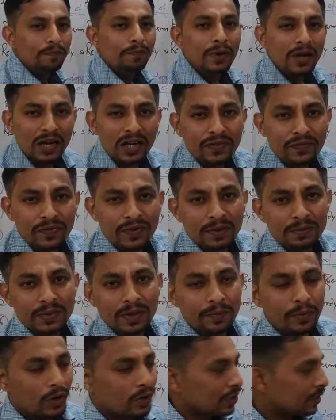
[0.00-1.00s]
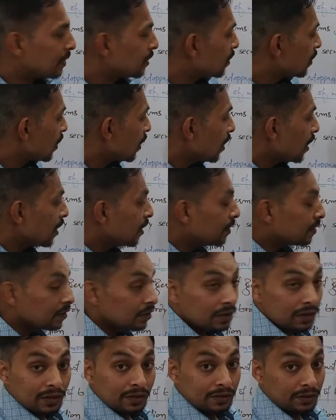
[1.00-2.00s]
blood from the body, and
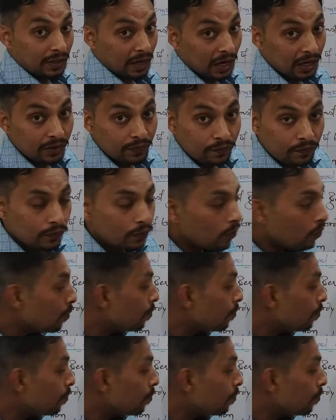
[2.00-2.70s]
that flow